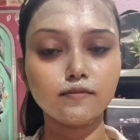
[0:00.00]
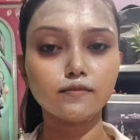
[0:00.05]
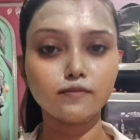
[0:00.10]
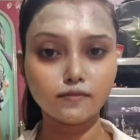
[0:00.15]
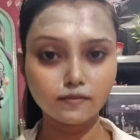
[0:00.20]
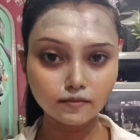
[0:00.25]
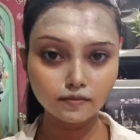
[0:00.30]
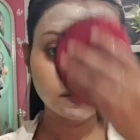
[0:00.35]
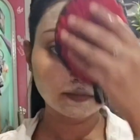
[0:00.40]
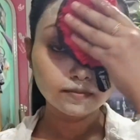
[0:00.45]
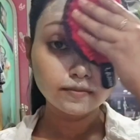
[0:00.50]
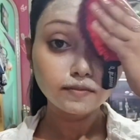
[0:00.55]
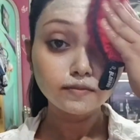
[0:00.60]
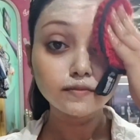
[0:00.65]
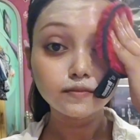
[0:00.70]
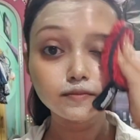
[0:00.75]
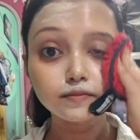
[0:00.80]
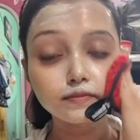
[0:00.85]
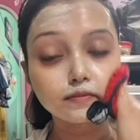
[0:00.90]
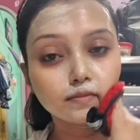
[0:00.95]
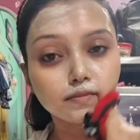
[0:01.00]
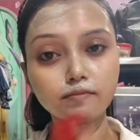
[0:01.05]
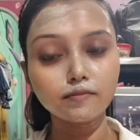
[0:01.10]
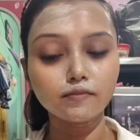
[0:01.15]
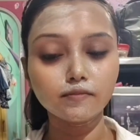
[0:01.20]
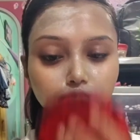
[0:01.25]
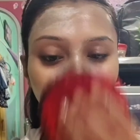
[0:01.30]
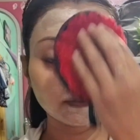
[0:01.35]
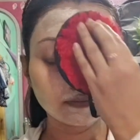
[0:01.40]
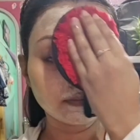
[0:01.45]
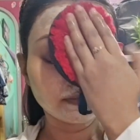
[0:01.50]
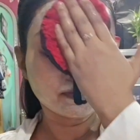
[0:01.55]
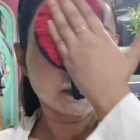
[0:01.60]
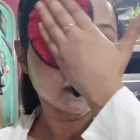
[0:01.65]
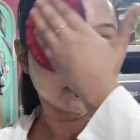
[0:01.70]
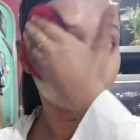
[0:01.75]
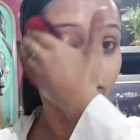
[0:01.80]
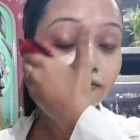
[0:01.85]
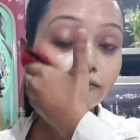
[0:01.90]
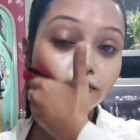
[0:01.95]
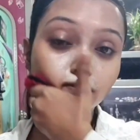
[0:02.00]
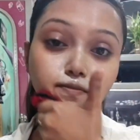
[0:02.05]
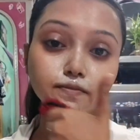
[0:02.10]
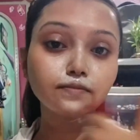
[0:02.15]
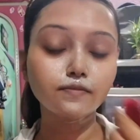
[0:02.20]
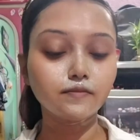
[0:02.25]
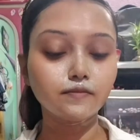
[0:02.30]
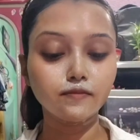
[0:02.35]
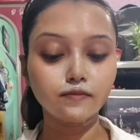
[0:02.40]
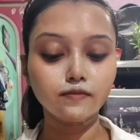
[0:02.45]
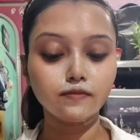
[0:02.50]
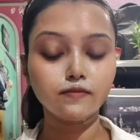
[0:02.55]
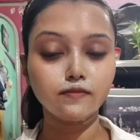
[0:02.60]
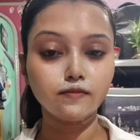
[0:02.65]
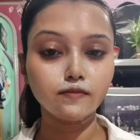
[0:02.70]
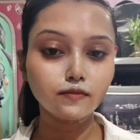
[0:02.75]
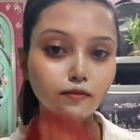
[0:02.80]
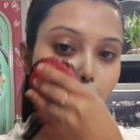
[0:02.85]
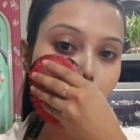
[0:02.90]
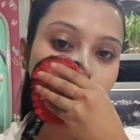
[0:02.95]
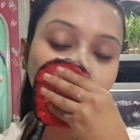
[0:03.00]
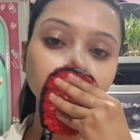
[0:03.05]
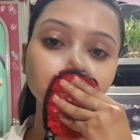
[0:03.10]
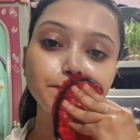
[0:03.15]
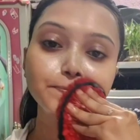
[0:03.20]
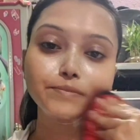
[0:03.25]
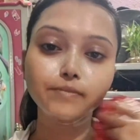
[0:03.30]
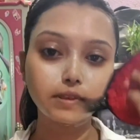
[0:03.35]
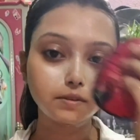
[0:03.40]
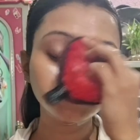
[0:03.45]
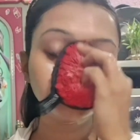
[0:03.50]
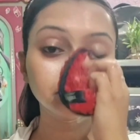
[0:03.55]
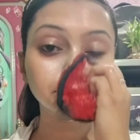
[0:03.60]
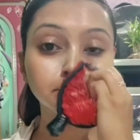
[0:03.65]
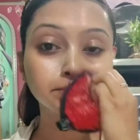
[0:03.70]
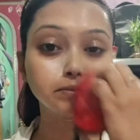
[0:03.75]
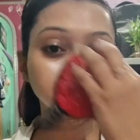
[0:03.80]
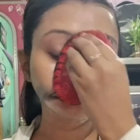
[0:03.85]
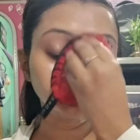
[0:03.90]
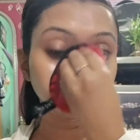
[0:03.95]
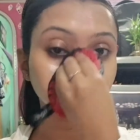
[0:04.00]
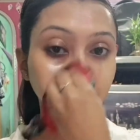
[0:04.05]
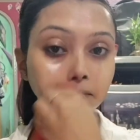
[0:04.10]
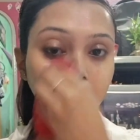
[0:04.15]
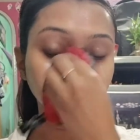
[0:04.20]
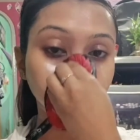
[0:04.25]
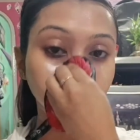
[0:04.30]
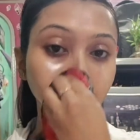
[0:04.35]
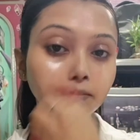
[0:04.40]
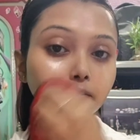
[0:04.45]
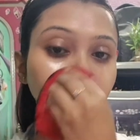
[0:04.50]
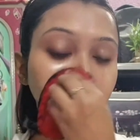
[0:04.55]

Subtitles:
you, for 10 minutes only, and then after 10 minutes you just wiped it off